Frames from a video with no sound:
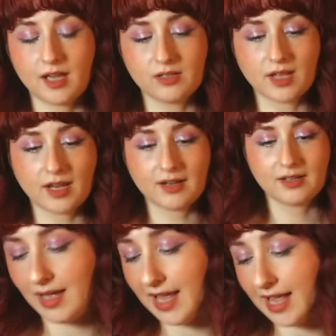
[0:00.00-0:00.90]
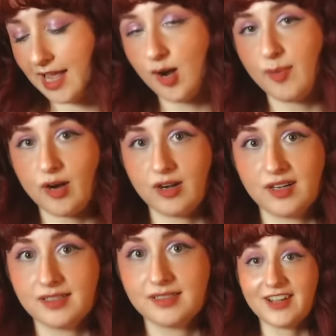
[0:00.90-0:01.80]
I don't care. I care about
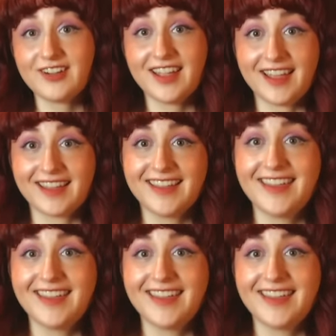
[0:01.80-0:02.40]
her. Okay.